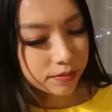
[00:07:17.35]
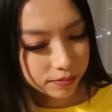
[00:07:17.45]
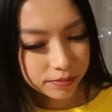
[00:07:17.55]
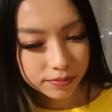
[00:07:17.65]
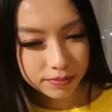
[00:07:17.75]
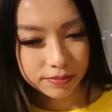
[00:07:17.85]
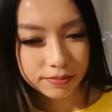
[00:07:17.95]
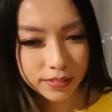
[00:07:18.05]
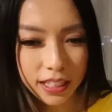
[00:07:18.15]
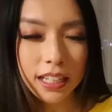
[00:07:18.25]

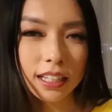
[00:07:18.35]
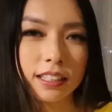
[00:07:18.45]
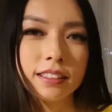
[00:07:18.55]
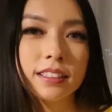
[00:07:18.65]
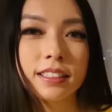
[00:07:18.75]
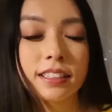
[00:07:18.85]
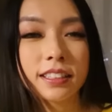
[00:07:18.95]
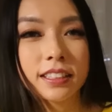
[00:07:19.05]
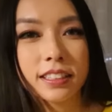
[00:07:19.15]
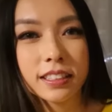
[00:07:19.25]

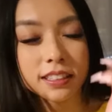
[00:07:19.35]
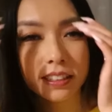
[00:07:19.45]
(silent)